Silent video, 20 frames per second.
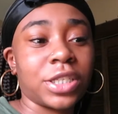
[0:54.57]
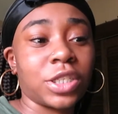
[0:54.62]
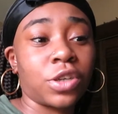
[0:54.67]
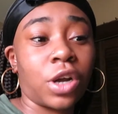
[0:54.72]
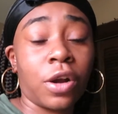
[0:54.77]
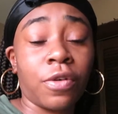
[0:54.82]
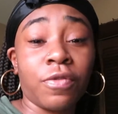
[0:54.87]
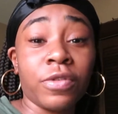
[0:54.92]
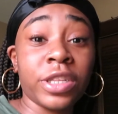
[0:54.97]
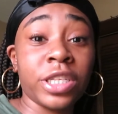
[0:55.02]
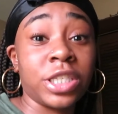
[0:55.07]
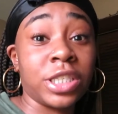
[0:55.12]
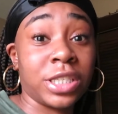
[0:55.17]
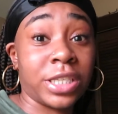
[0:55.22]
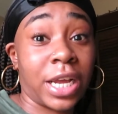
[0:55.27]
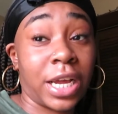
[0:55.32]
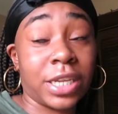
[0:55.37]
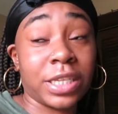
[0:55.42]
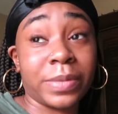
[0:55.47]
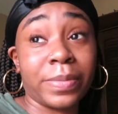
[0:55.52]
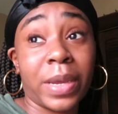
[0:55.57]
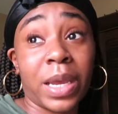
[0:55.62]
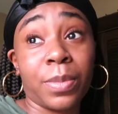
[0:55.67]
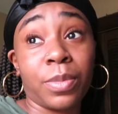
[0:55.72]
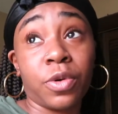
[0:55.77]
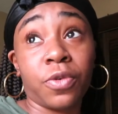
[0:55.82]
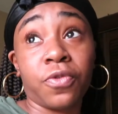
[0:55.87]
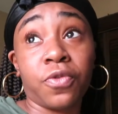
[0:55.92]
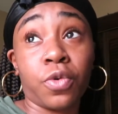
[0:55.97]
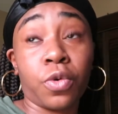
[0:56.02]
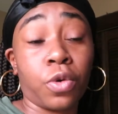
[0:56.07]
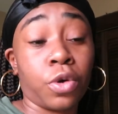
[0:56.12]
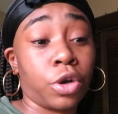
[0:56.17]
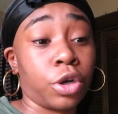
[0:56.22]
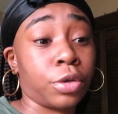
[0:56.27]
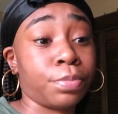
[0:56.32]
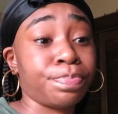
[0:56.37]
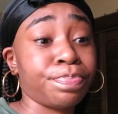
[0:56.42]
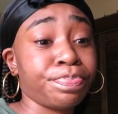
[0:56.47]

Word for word: So, I really just got this MacBook for